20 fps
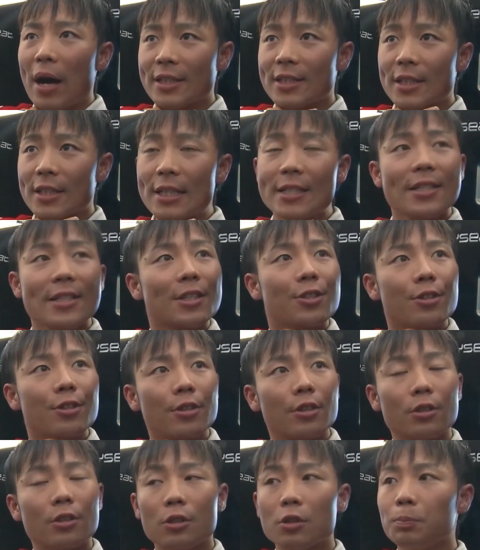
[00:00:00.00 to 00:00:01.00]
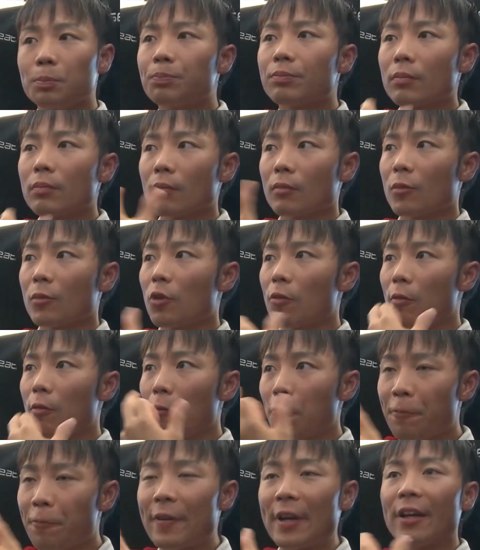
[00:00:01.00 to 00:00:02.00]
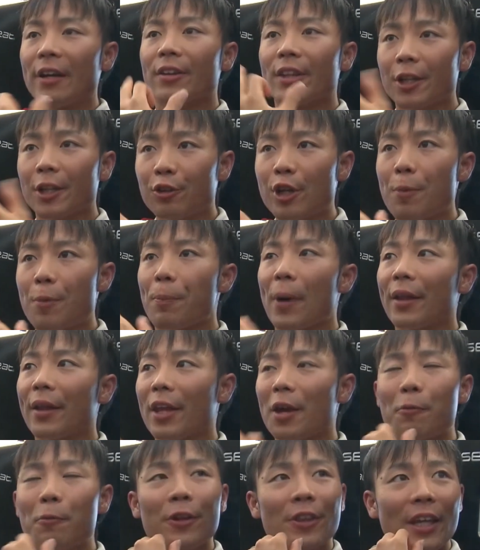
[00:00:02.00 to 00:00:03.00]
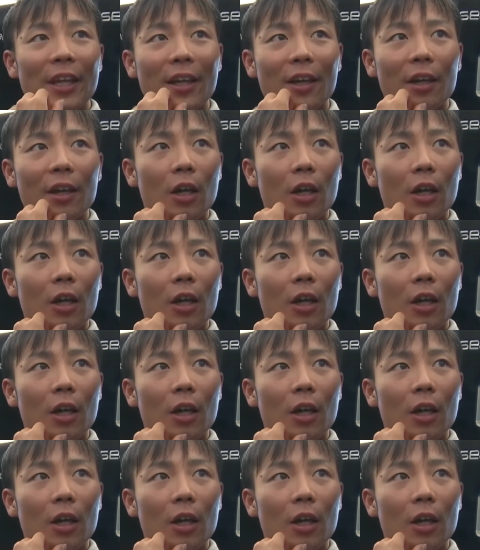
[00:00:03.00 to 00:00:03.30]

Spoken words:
In just a few minutes or hours, they were completely at ease. They